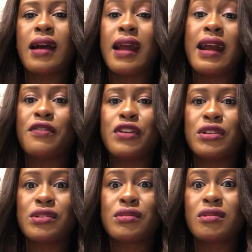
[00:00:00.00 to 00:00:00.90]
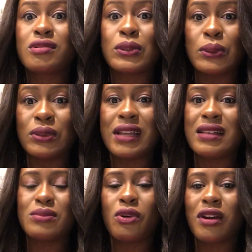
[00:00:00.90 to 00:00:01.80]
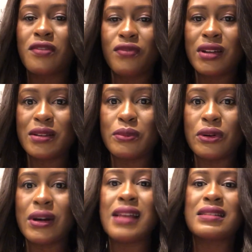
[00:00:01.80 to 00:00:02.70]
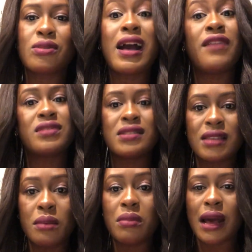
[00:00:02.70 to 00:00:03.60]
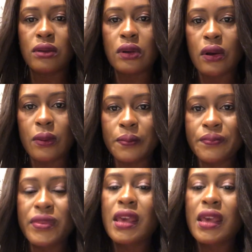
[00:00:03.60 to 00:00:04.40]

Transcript: an average school that's more affordable and still have the same outcome.